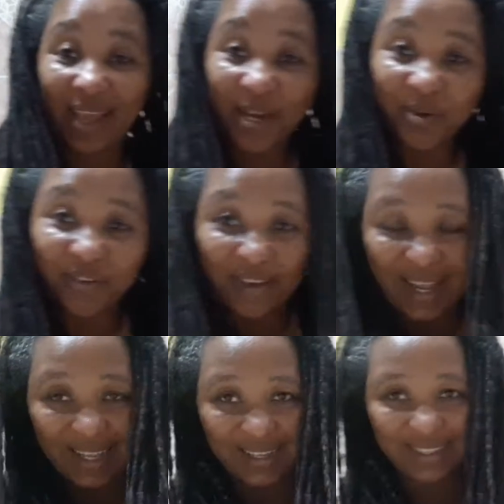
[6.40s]
Hello
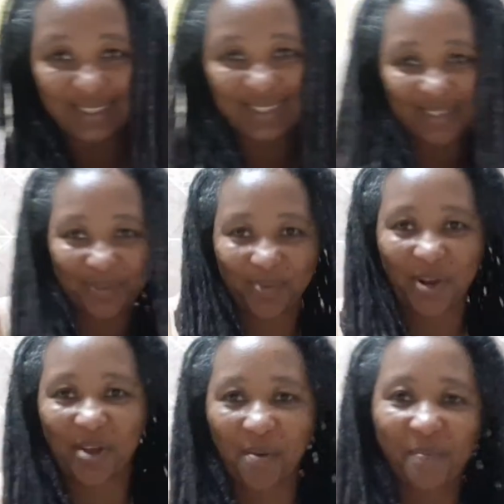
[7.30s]
Valiants,
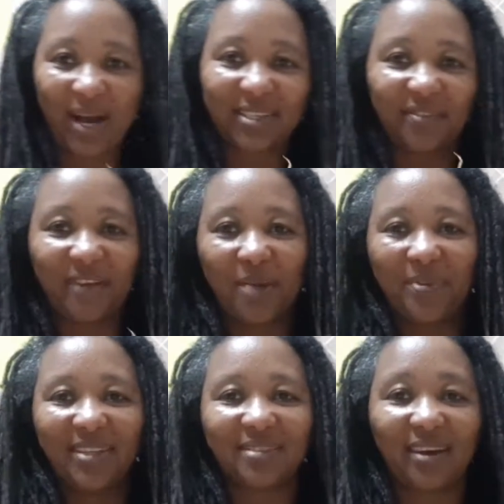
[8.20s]
welcome back to
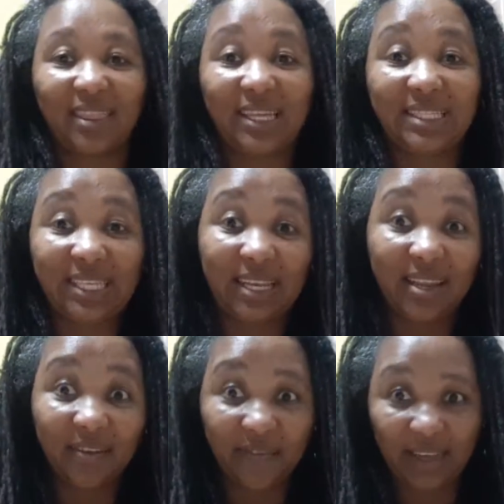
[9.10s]
Vibrant Authentic
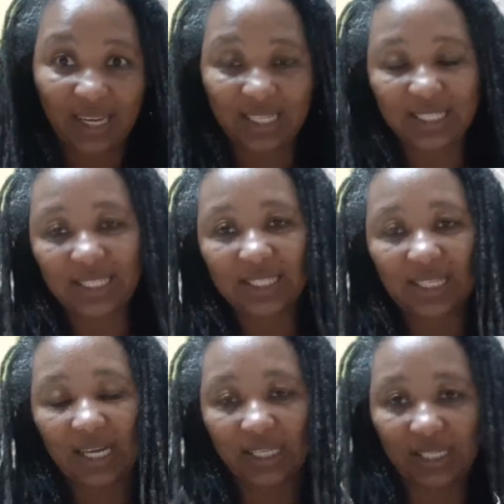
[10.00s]
Living. This is
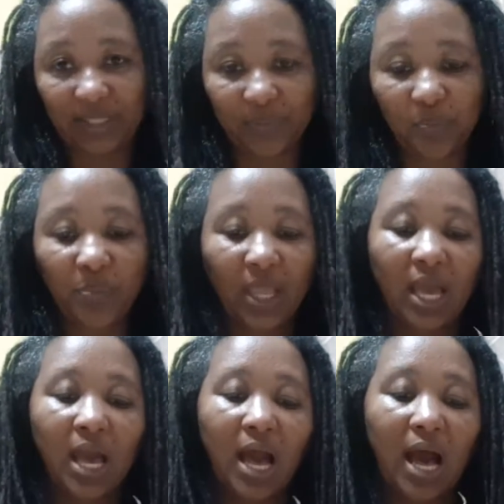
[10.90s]
Nandi
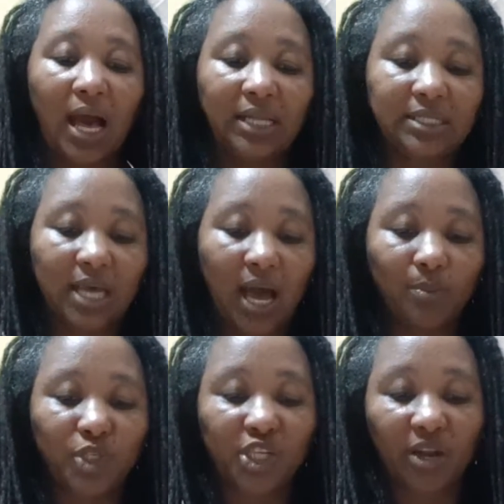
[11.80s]
and I'm
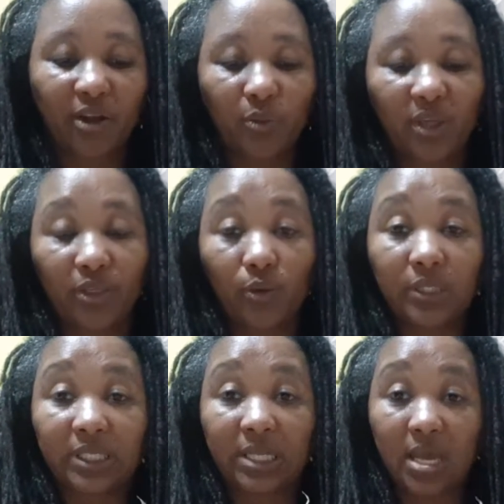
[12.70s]
sharing with you
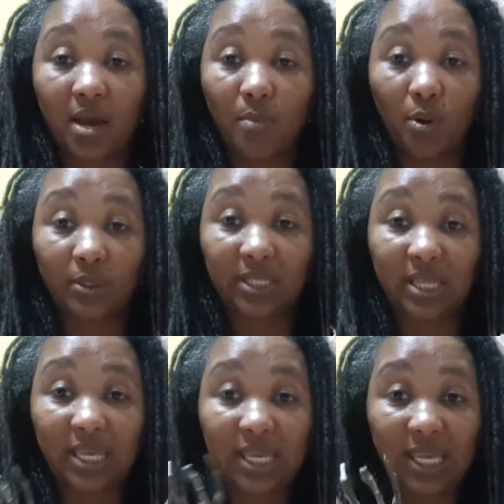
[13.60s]
today about
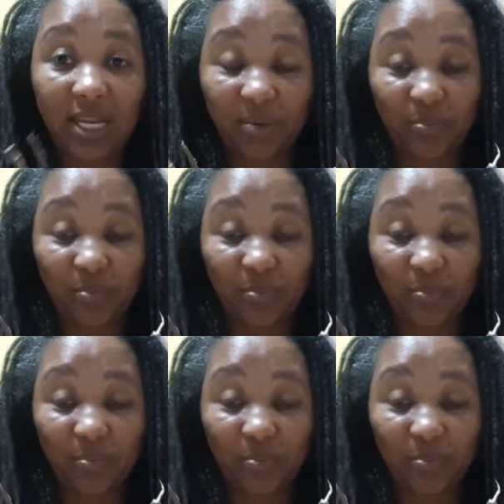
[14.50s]
the guinea.